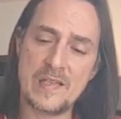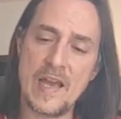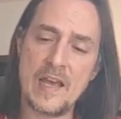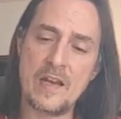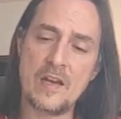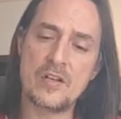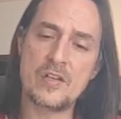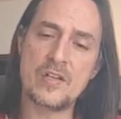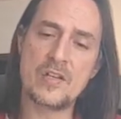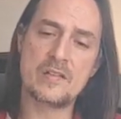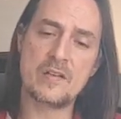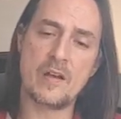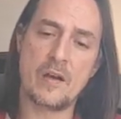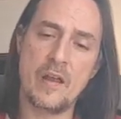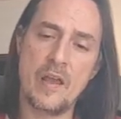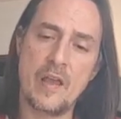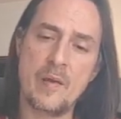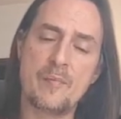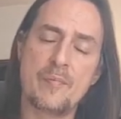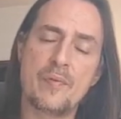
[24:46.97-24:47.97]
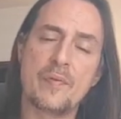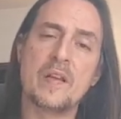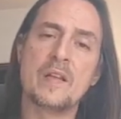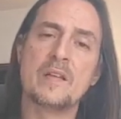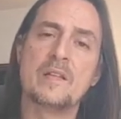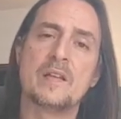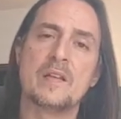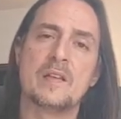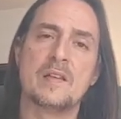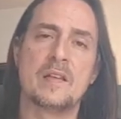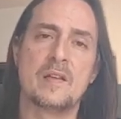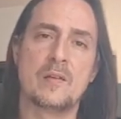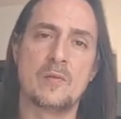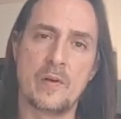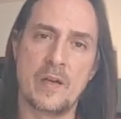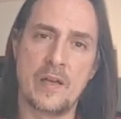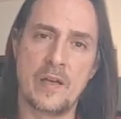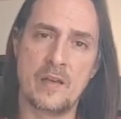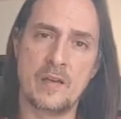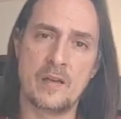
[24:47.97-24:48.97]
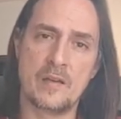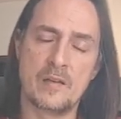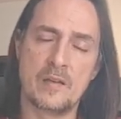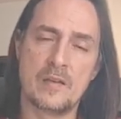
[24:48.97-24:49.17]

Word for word: energies are imprinted in a way